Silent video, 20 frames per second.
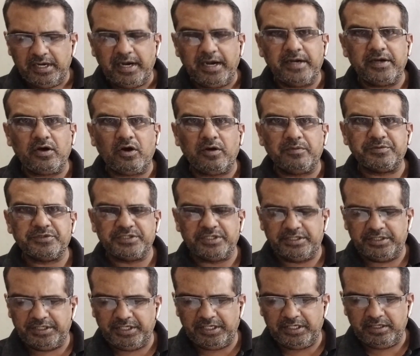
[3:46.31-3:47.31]
And
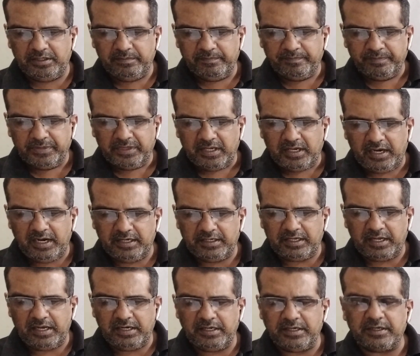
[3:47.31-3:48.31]
option D, at
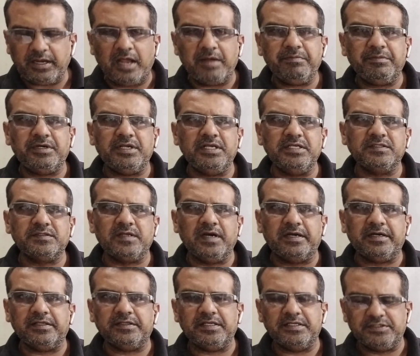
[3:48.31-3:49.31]
any time T is
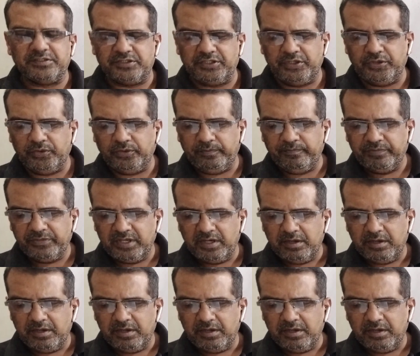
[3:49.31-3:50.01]
greater than 0,